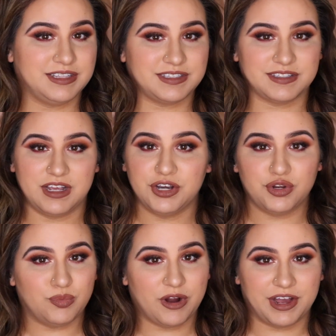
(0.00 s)
it's a
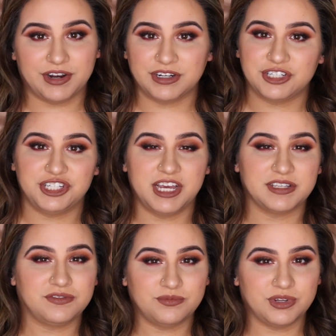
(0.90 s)
new product. She
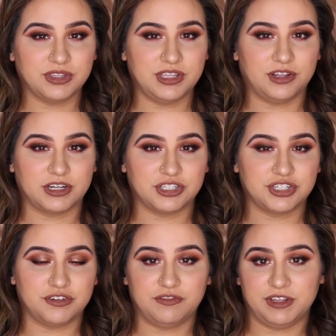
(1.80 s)
hasn't really
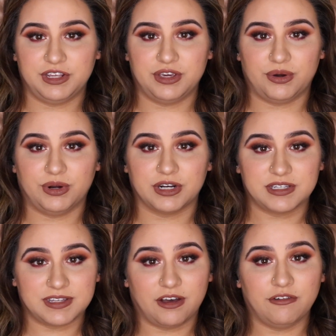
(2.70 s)
launched a video
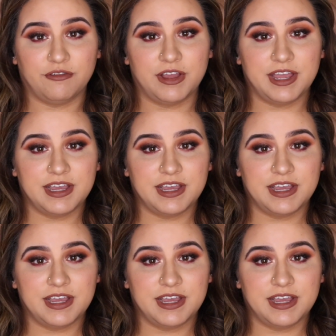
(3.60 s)
herself